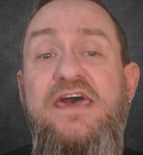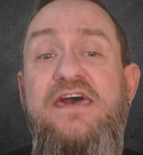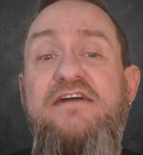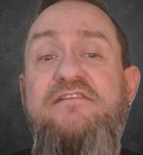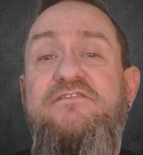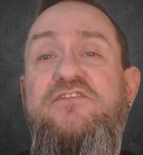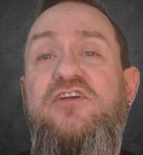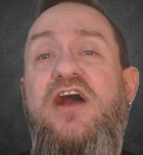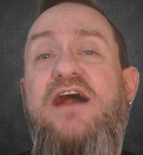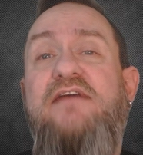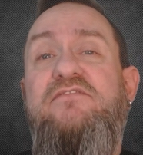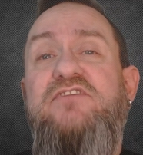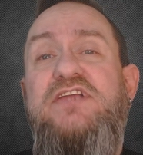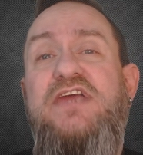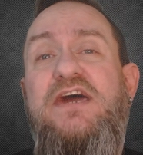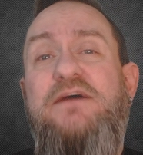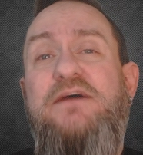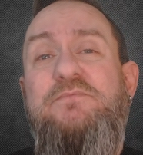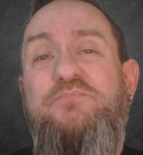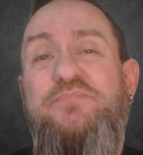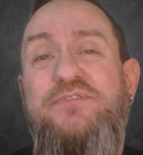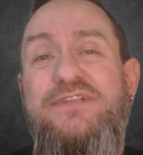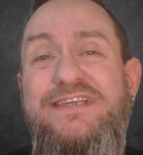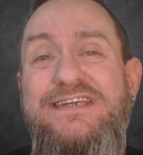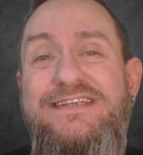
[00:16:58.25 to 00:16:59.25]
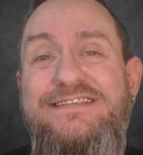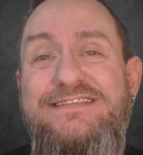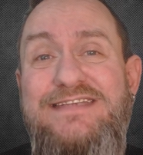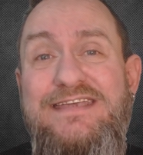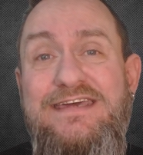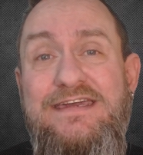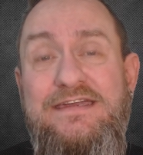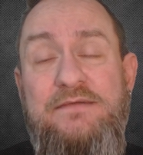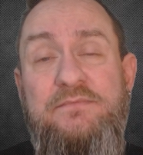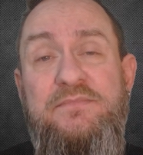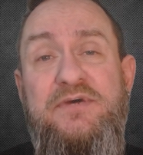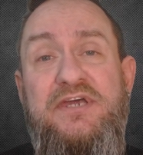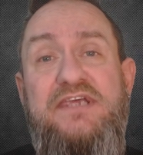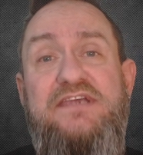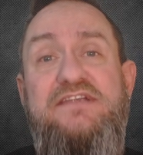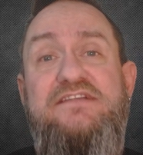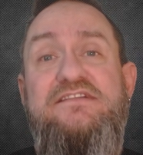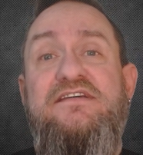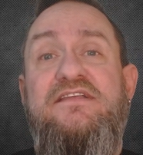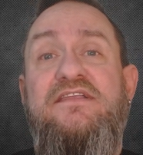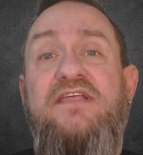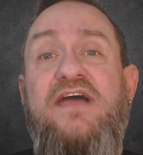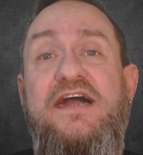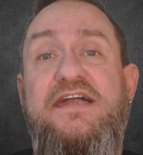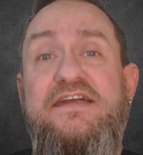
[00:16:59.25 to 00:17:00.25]
If you haven't yet, please take a minute to
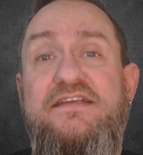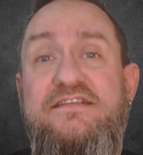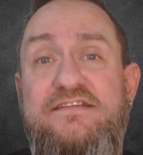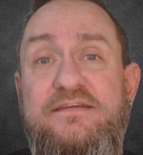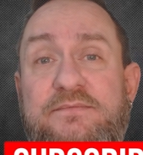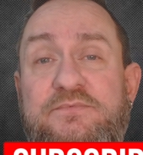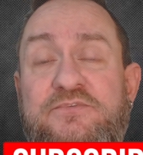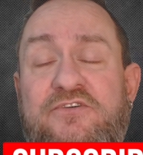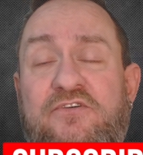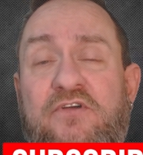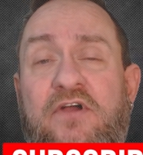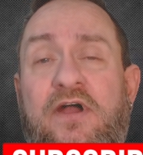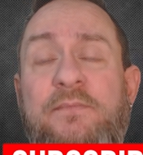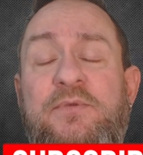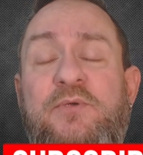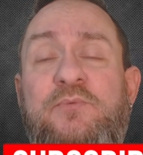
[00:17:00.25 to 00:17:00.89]
like and subscribe.